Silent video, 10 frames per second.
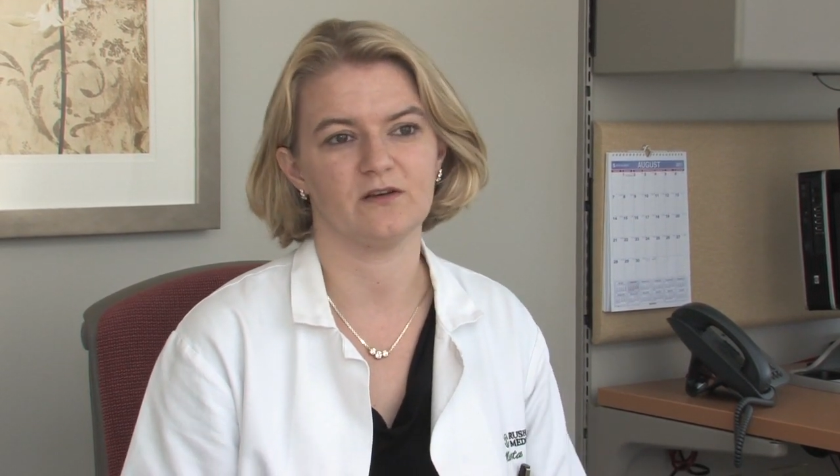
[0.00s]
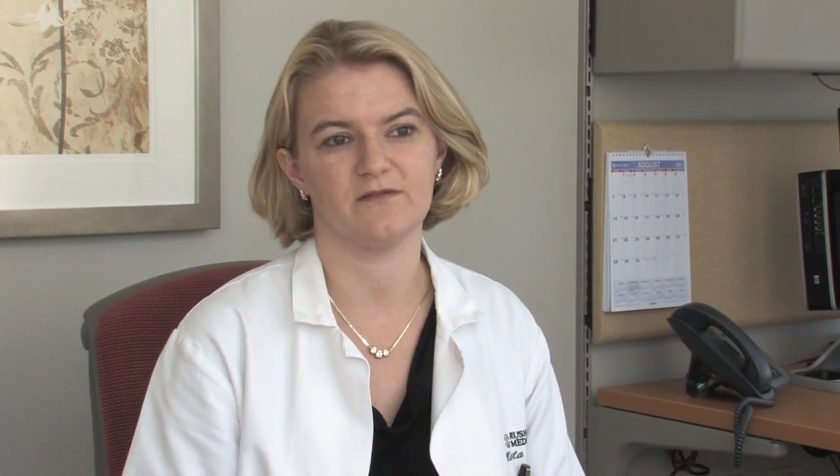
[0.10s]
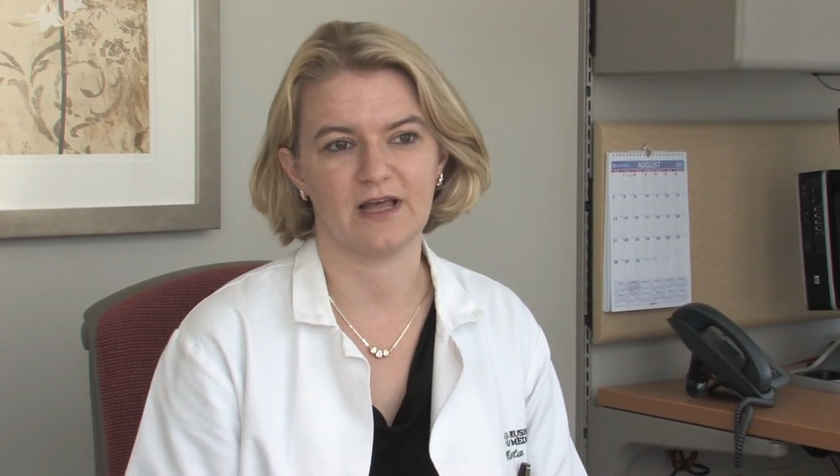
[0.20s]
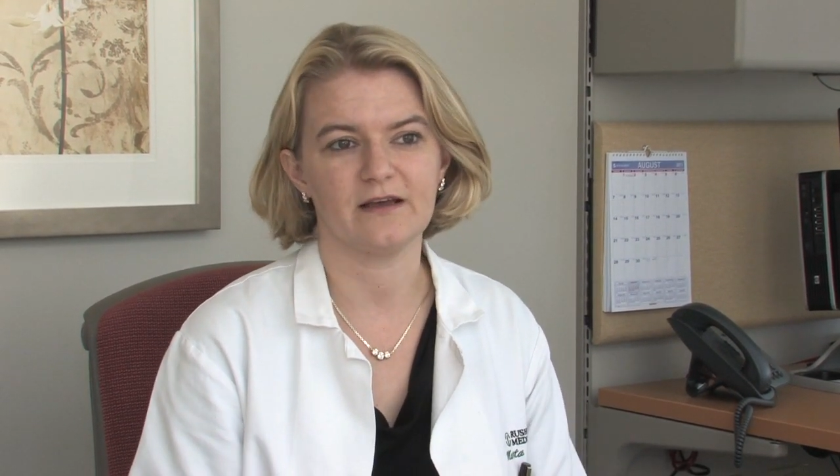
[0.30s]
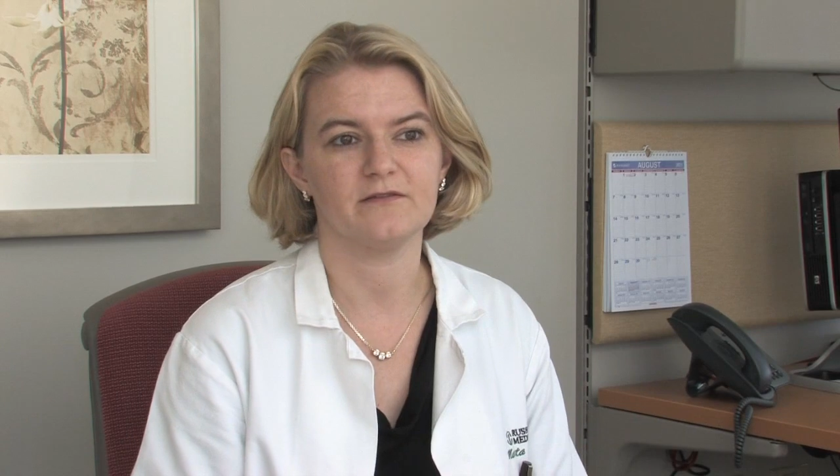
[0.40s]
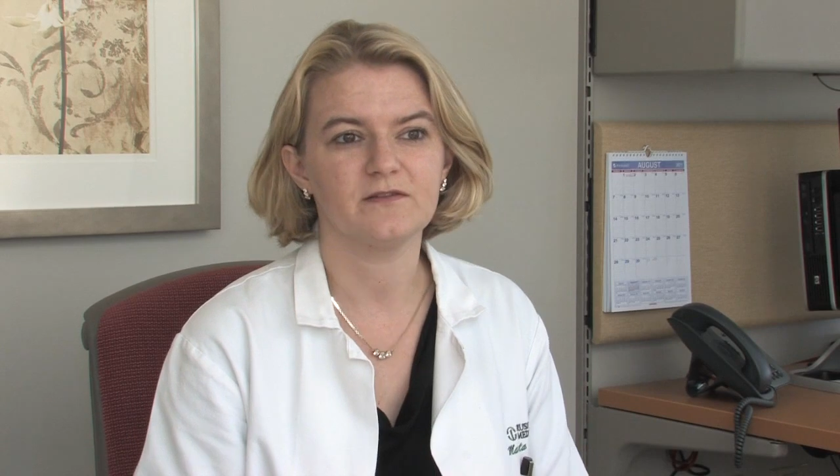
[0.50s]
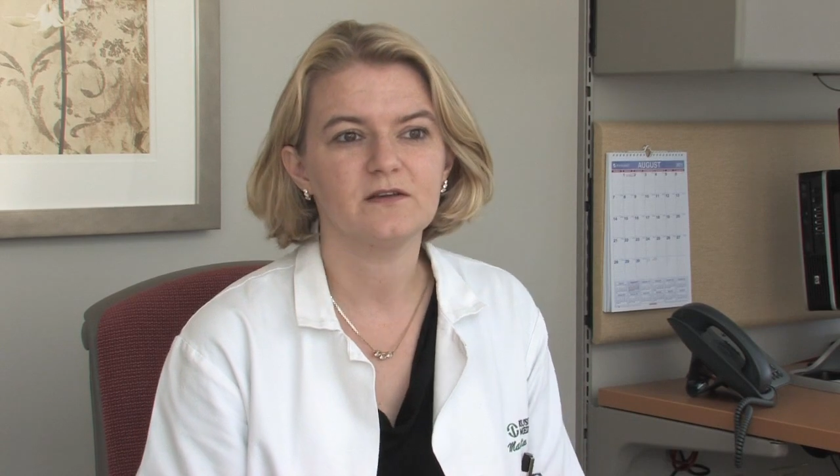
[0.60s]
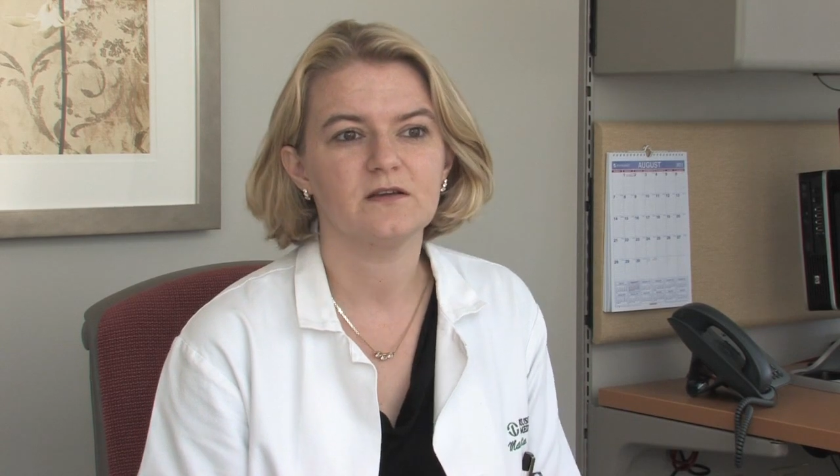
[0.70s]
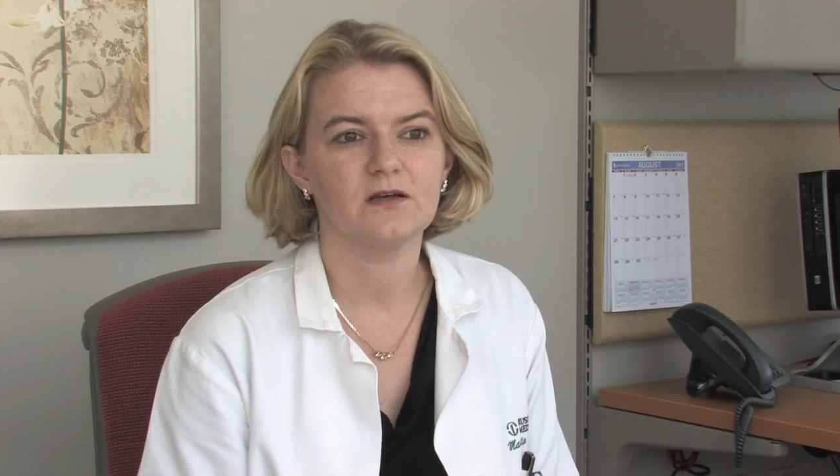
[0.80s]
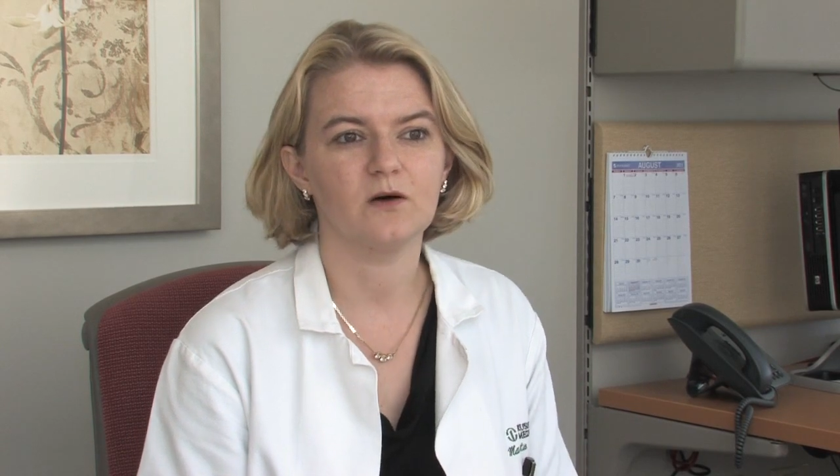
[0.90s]
of life
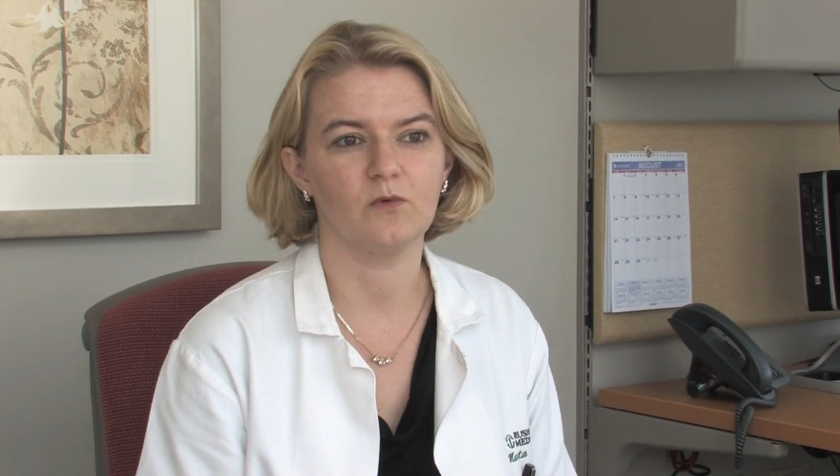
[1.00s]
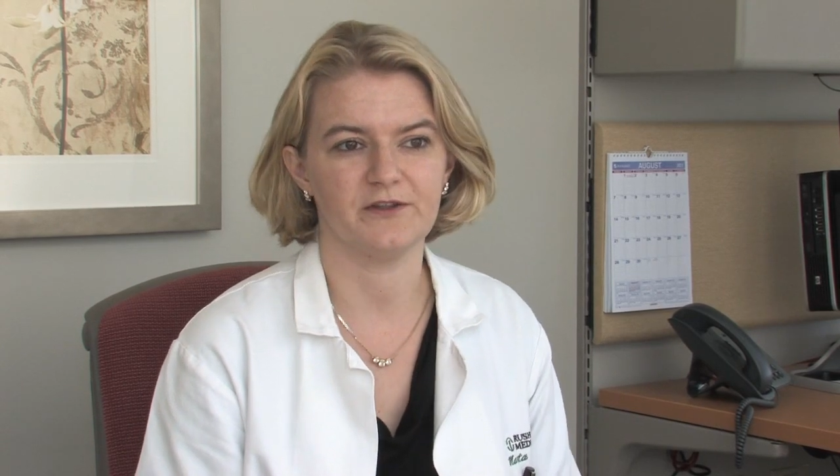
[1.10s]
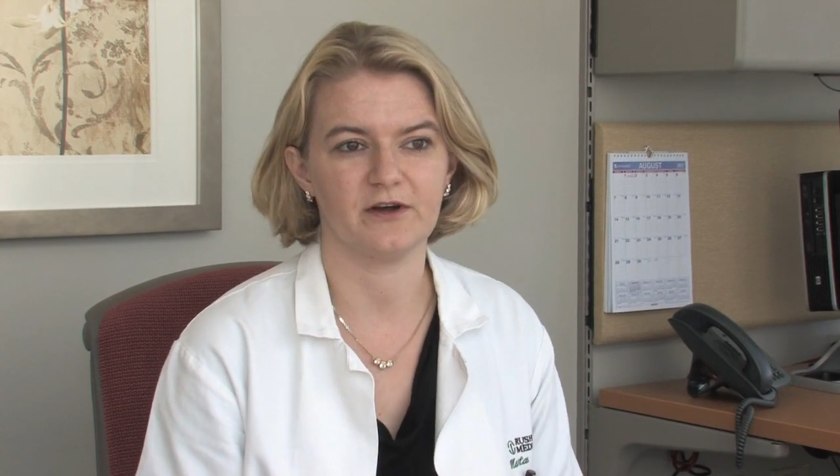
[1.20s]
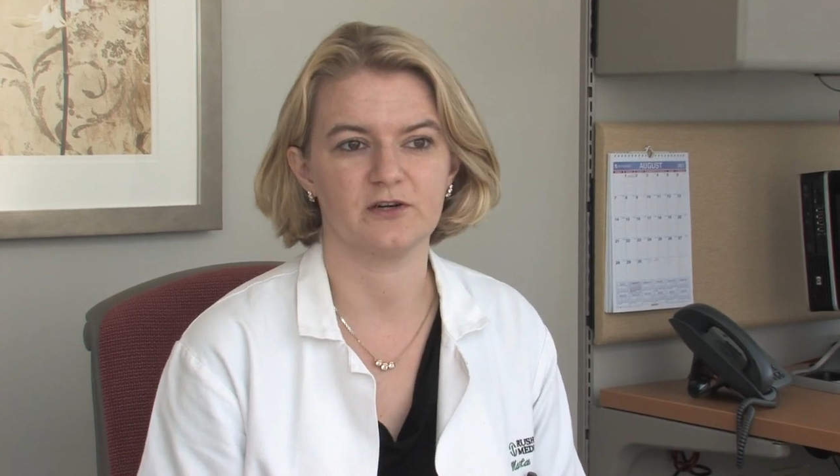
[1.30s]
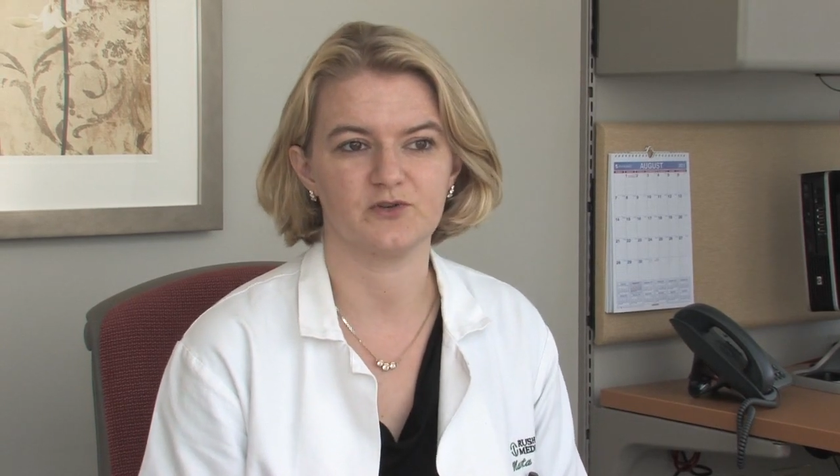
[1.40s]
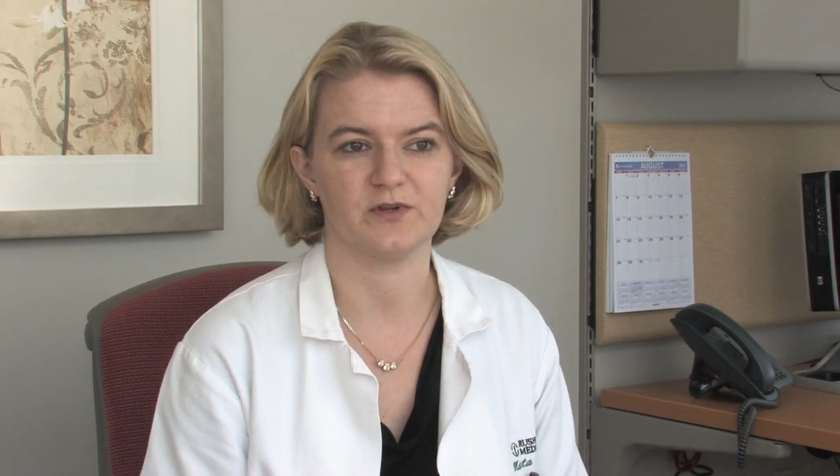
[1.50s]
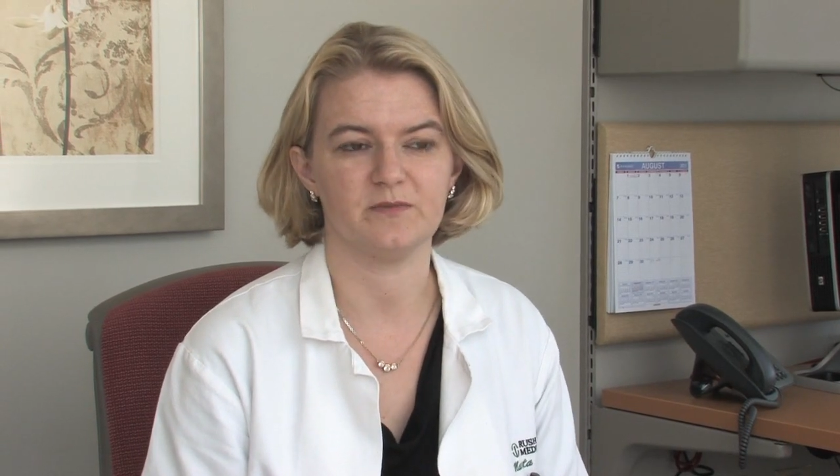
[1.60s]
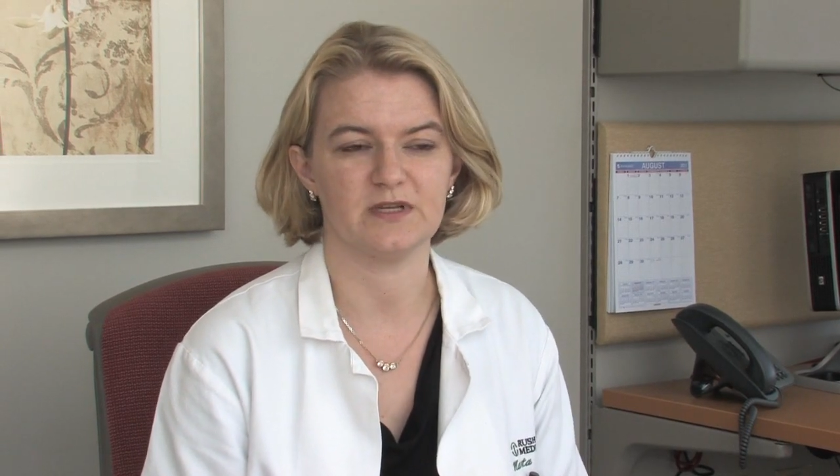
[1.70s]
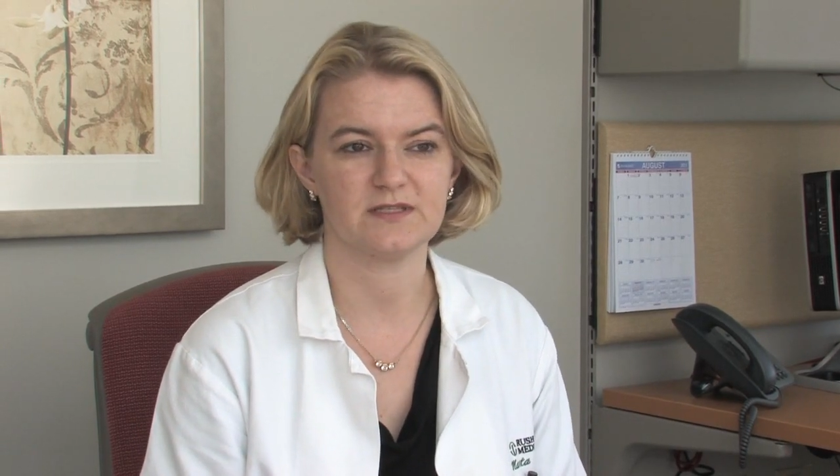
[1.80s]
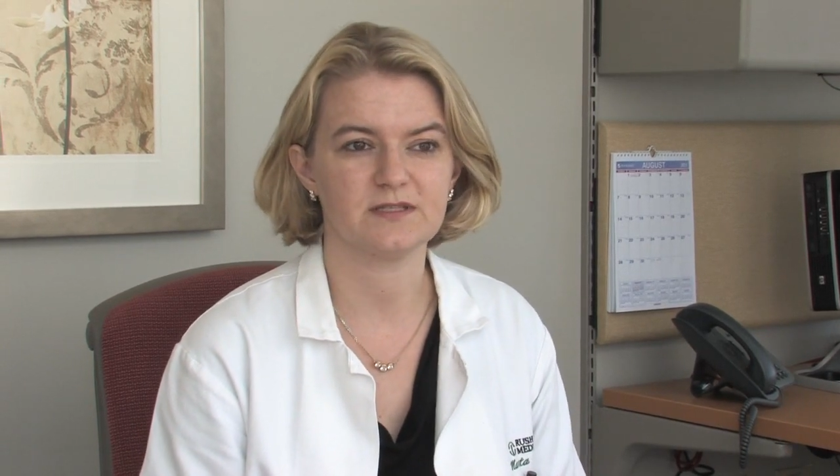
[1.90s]
with our
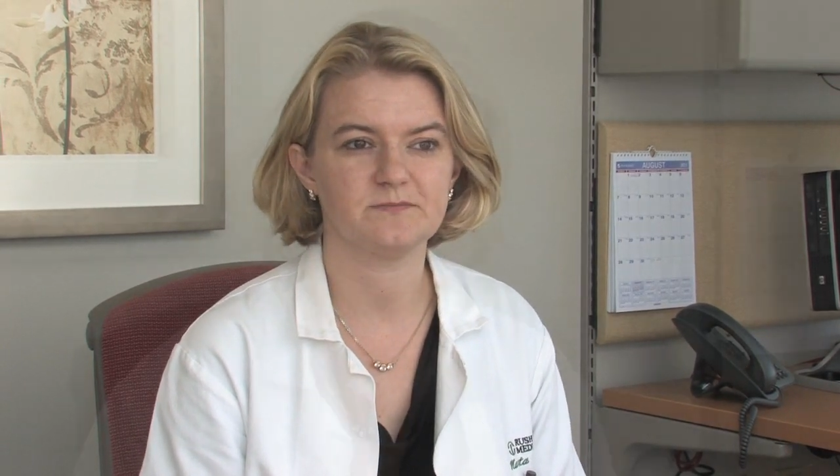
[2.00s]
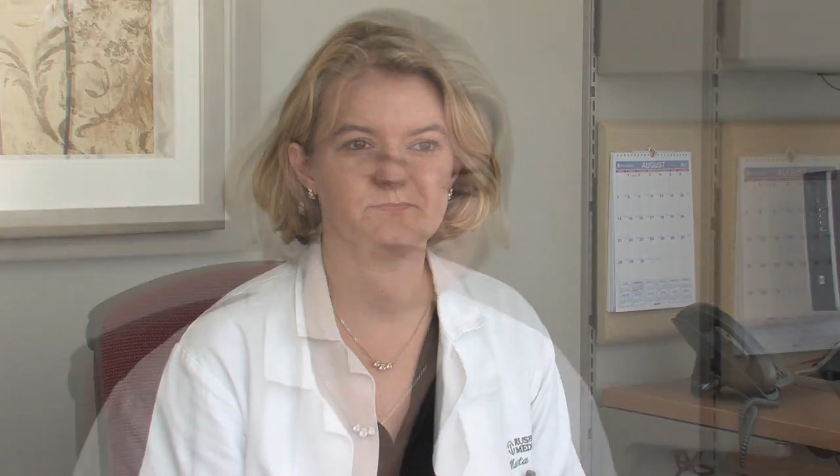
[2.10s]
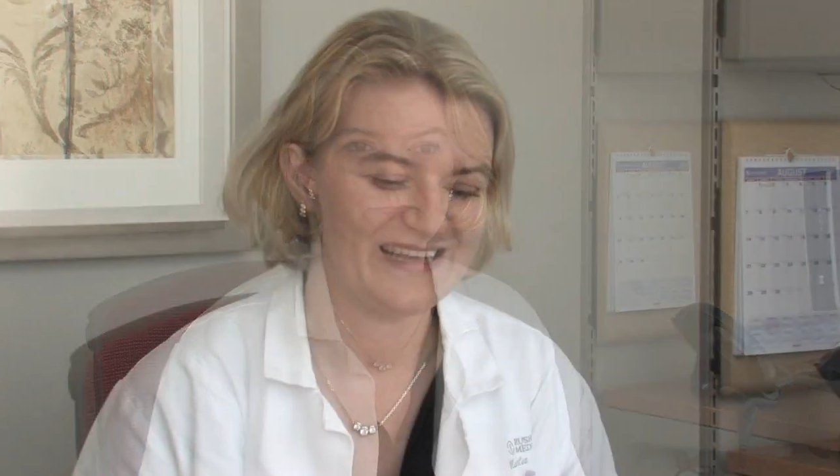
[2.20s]
treatments.